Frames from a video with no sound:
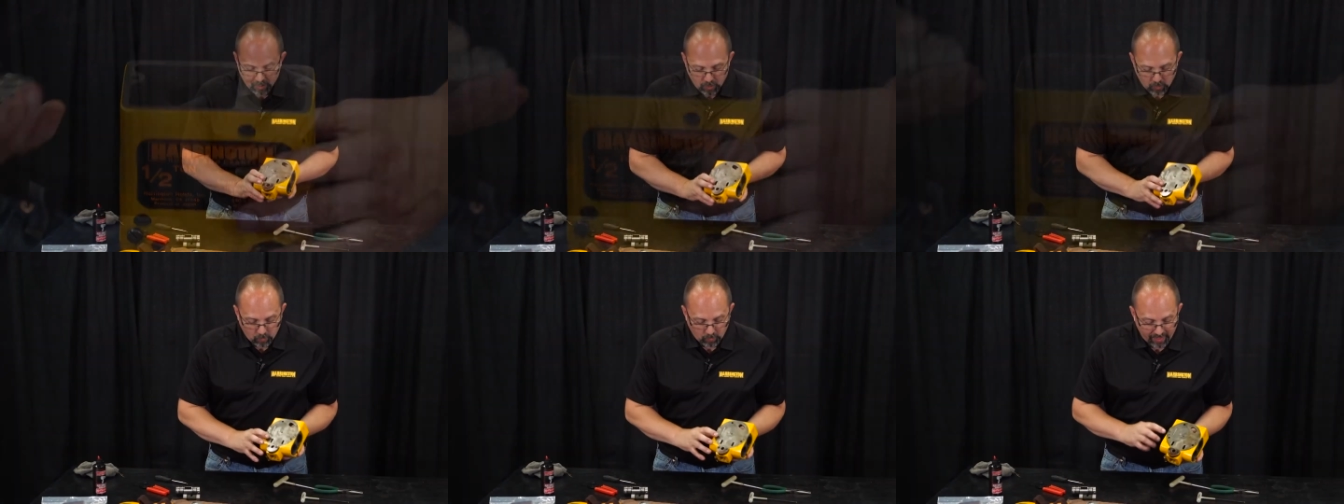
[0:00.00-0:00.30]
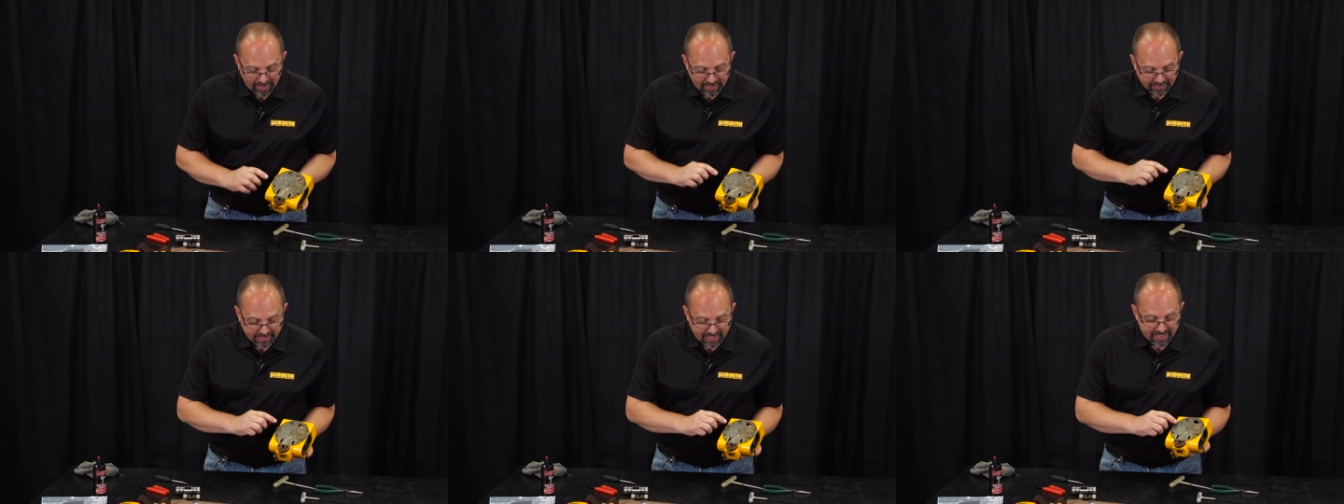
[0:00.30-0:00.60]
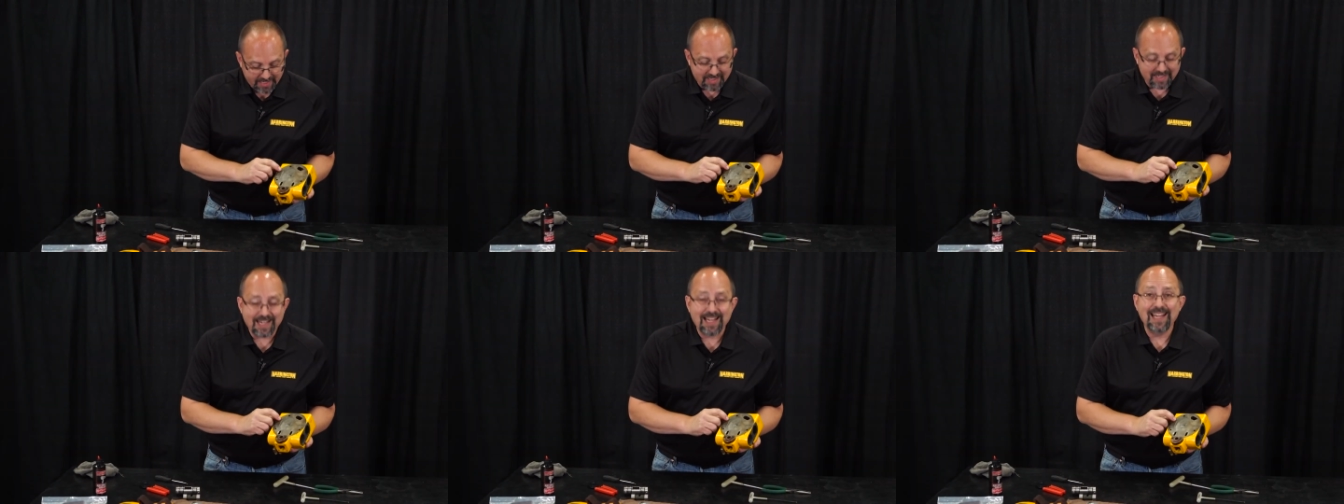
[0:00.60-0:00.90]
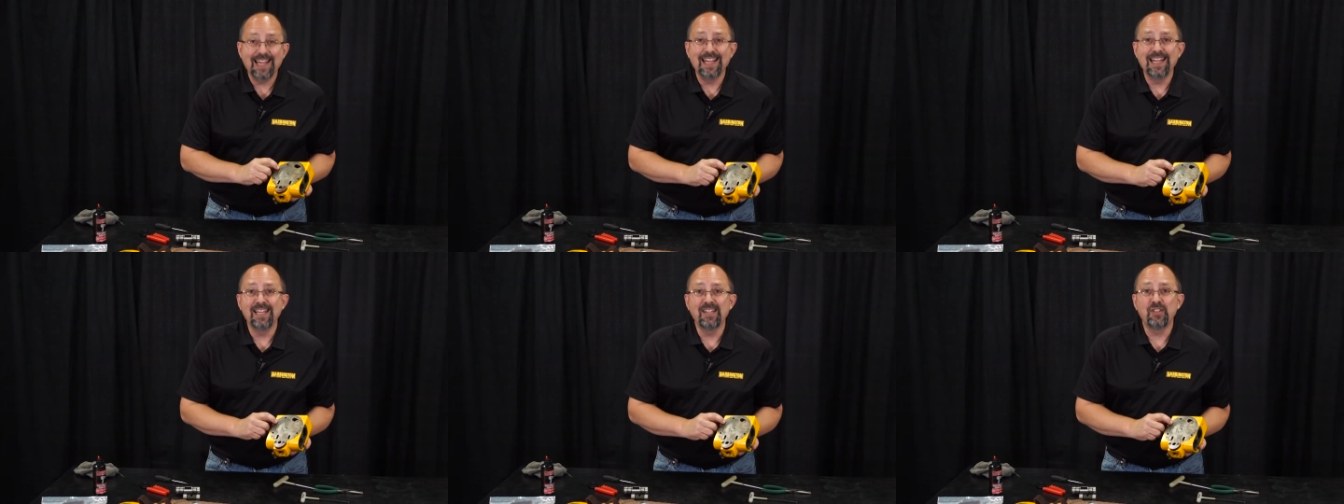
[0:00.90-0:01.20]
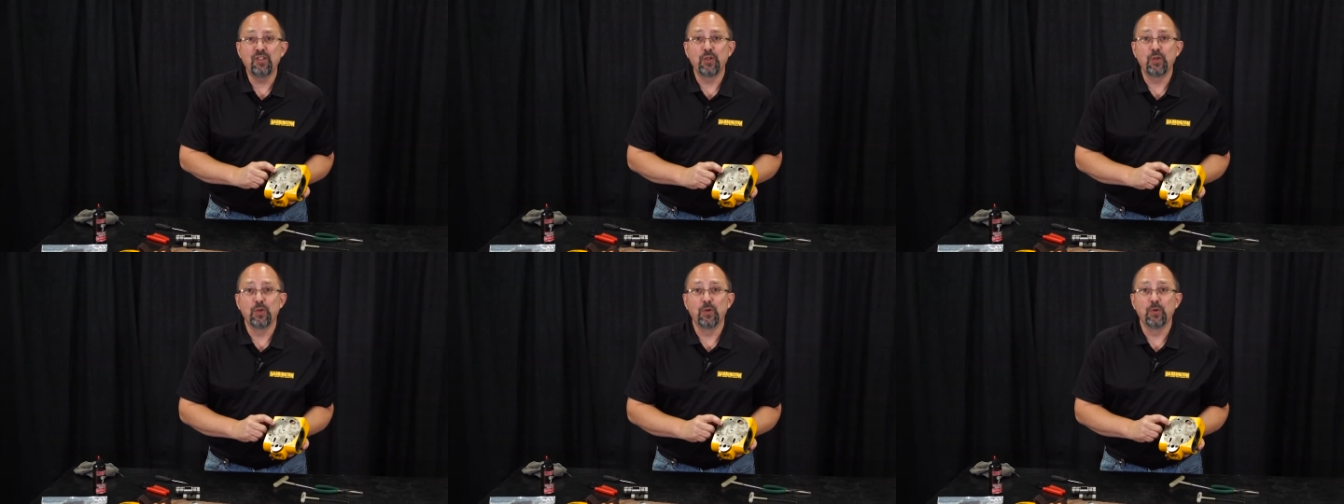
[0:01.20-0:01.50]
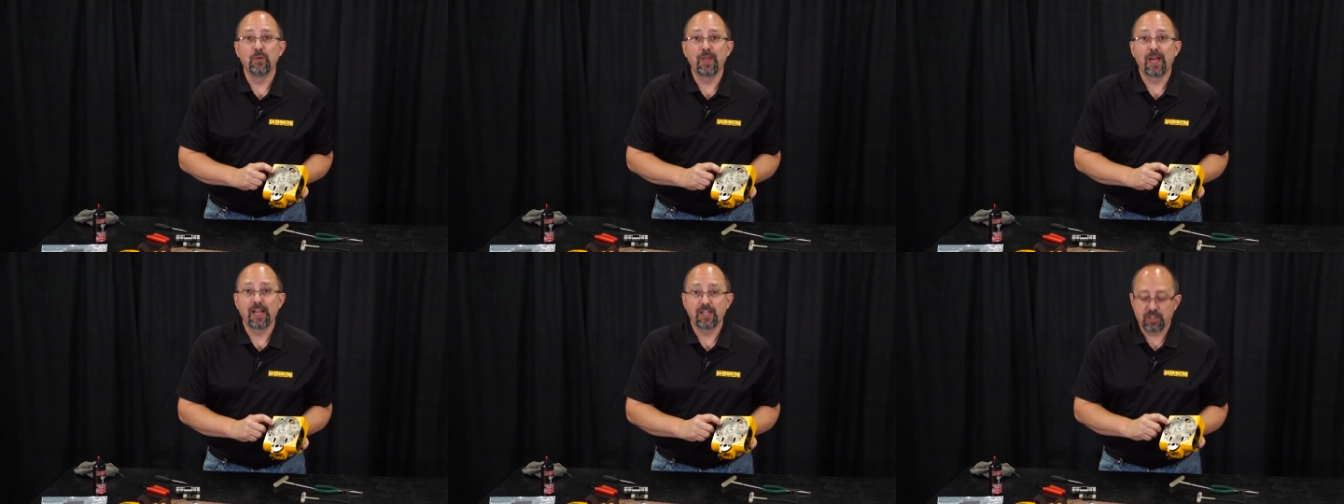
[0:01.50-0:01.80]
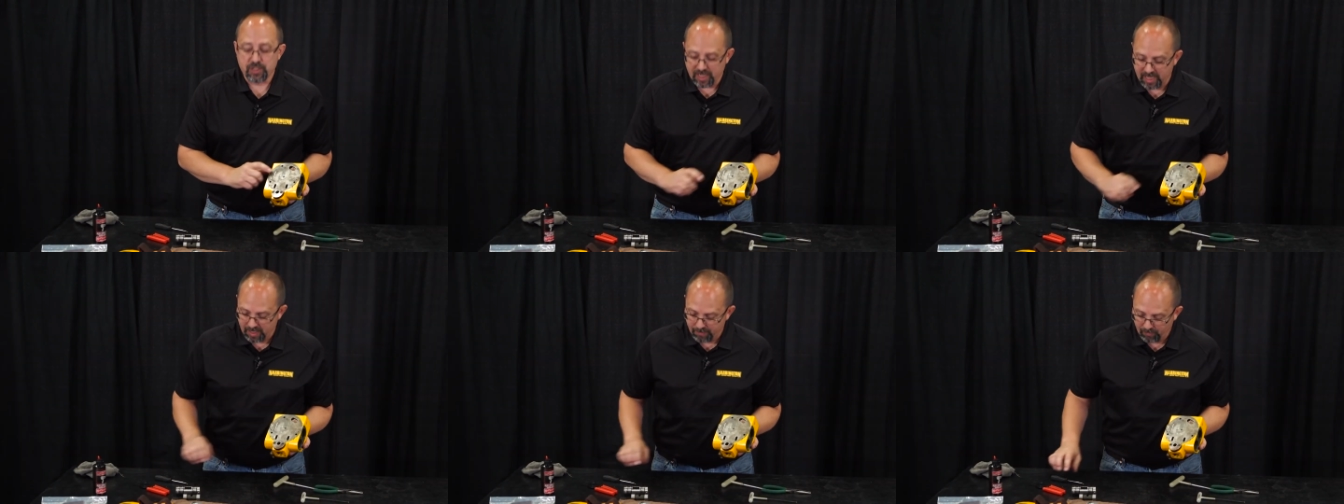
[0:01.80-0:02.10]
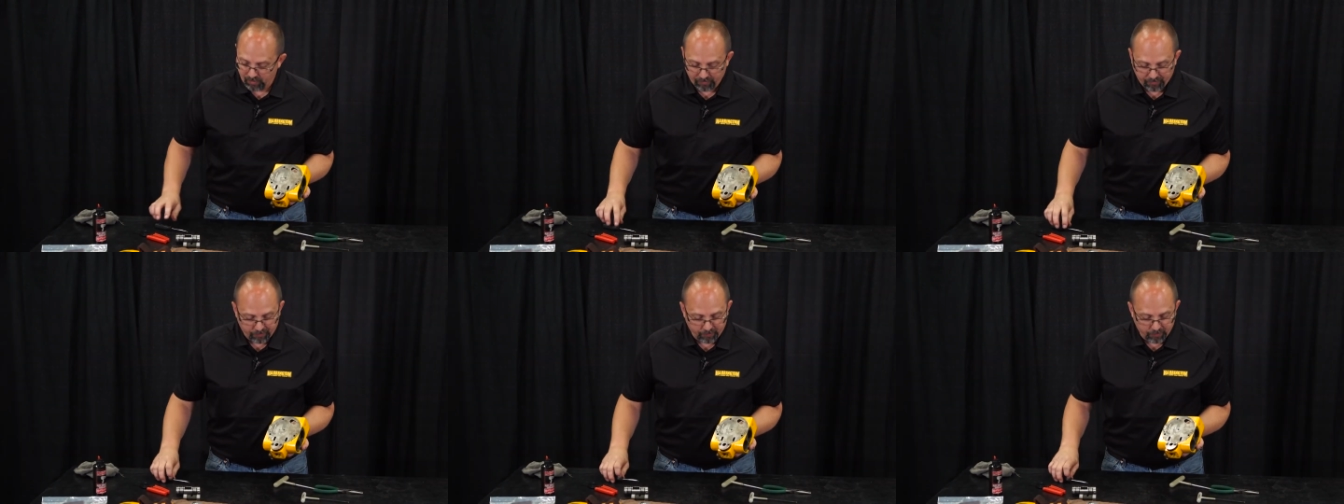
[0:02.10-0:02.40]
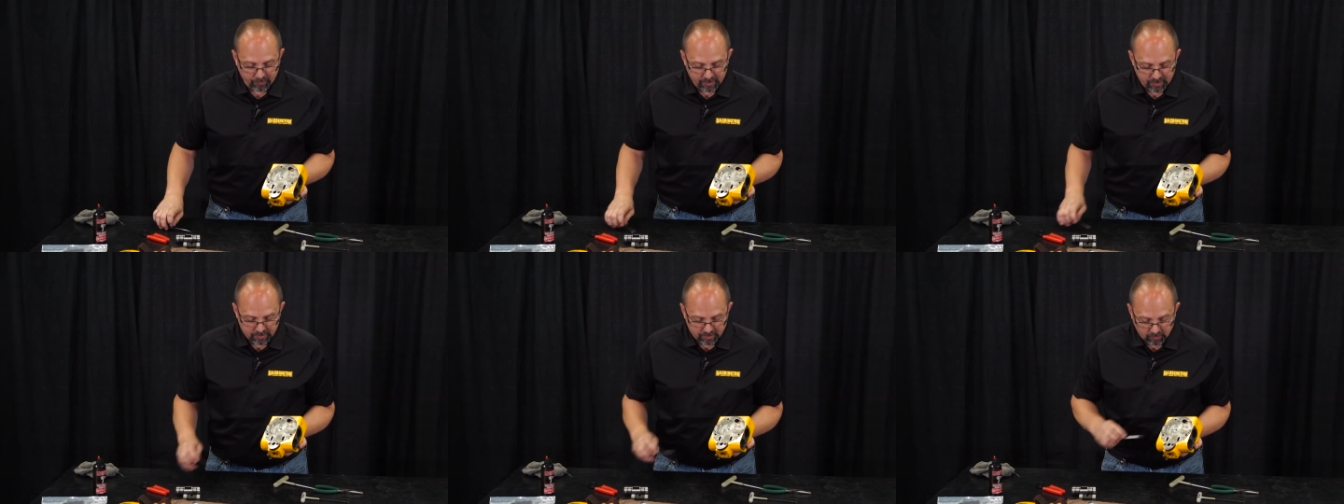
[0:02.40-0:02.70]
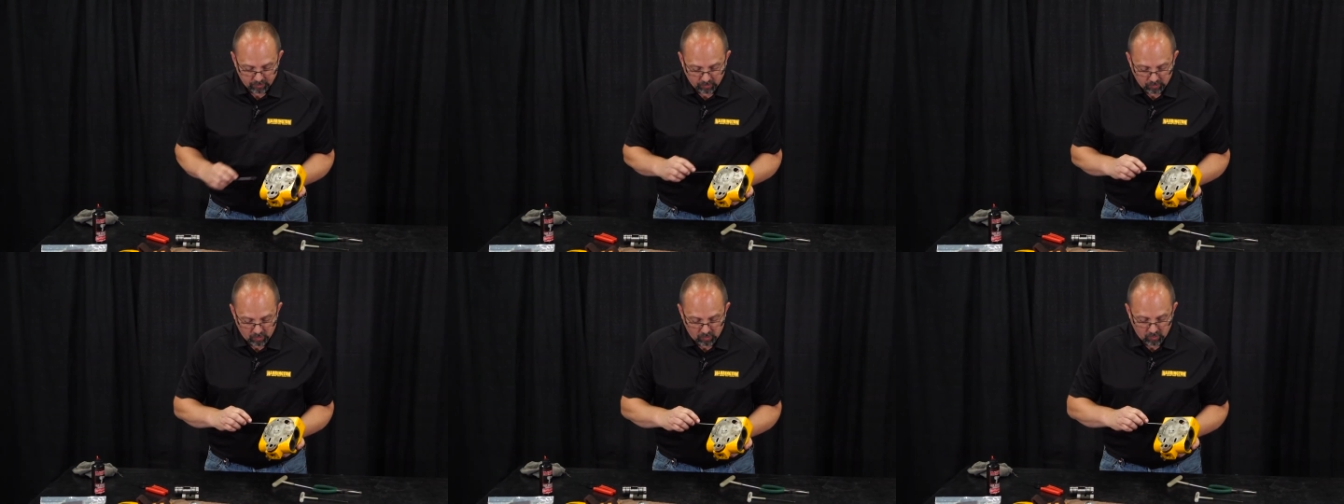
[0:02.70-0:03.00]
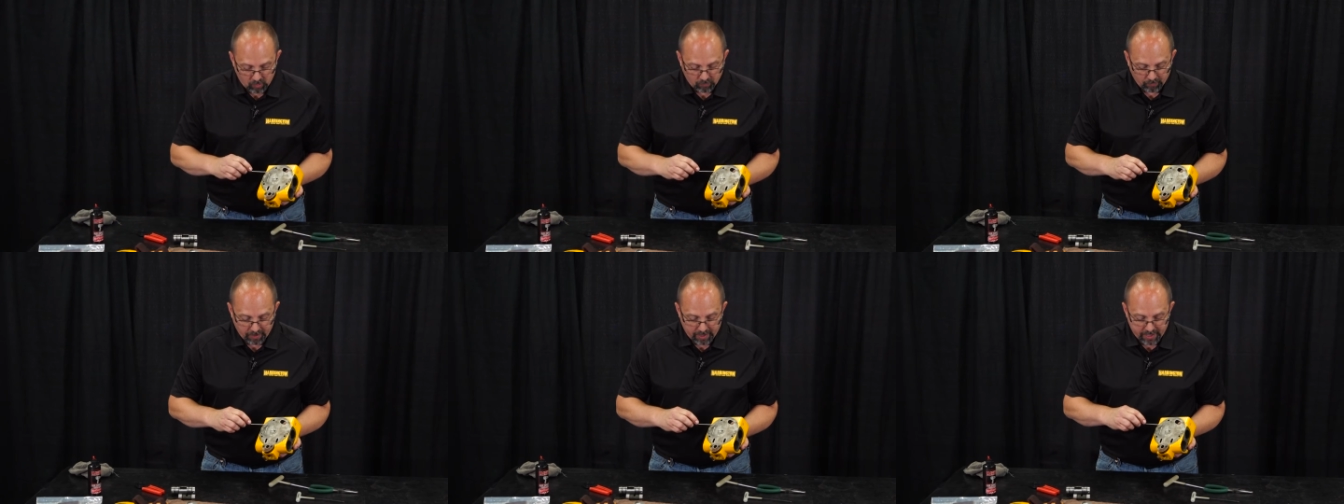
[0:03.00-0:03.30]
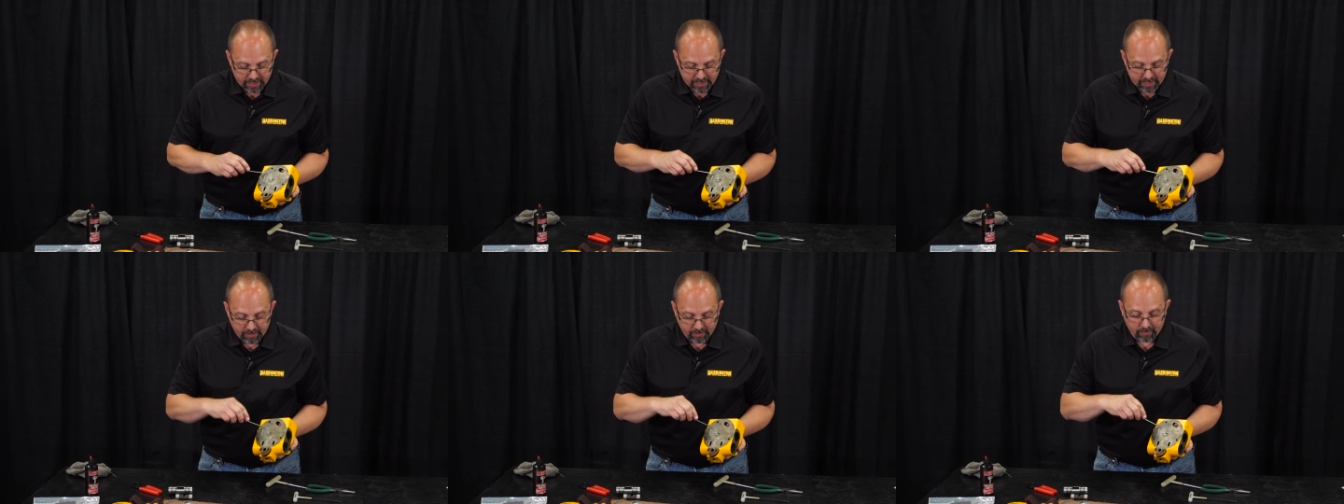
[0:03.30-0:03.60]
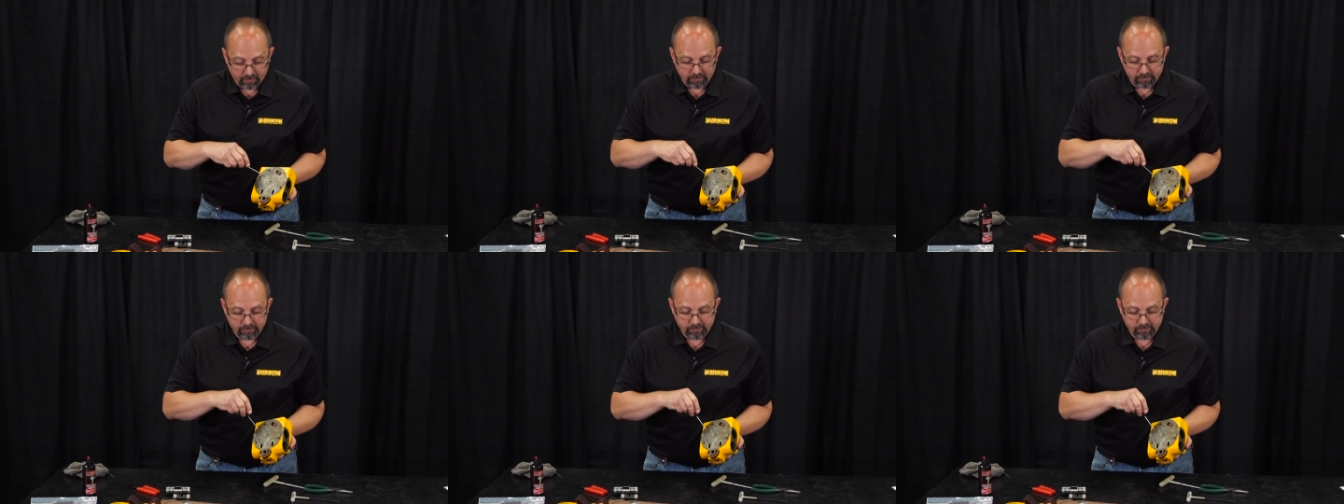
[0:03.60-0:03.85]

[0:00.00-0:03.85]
Well, that gets into that chamber through this little hole right here,